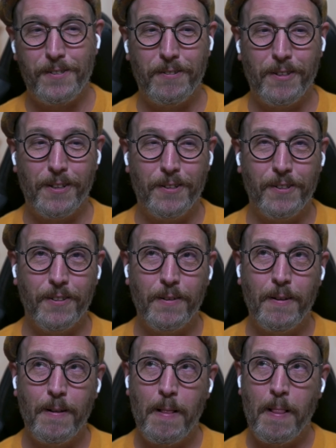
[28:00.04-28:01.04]
in London,
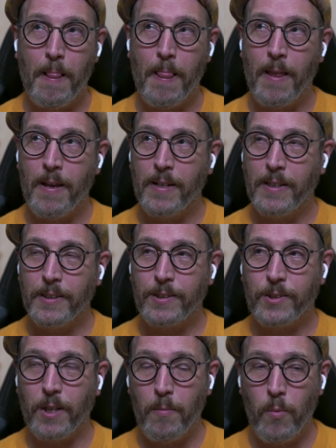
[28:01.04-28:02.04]

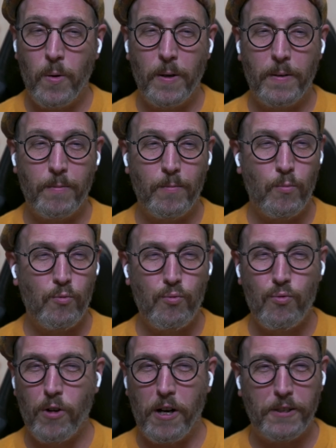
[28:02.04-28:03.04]
someone
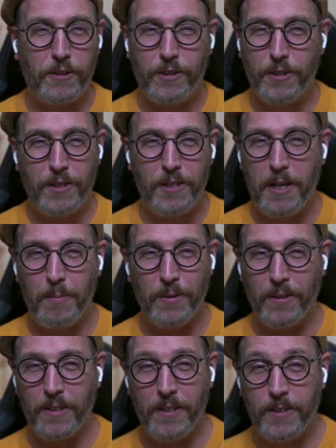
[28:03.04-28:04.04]
rushed the
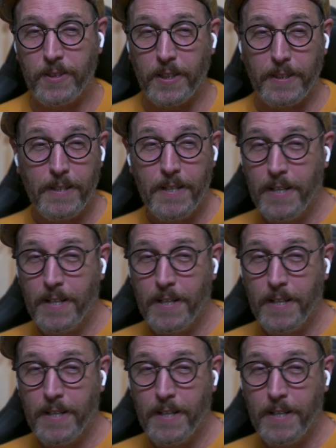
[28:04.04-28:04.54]
table, and he's like,